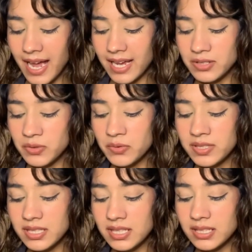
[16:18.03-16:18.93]
I do
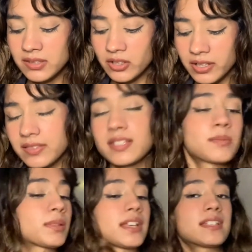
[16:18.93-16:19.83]
see they're in this
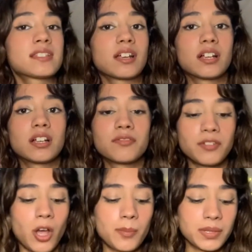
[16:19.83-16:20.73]
place of
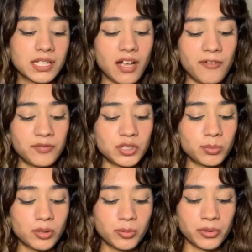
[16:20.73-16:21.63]
not being
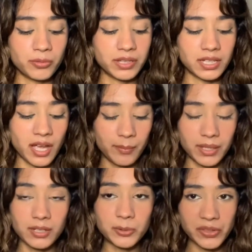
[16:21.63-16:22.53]
comfortable with really
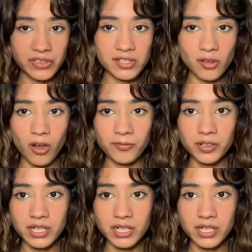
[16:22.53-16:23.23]
coming with this offer.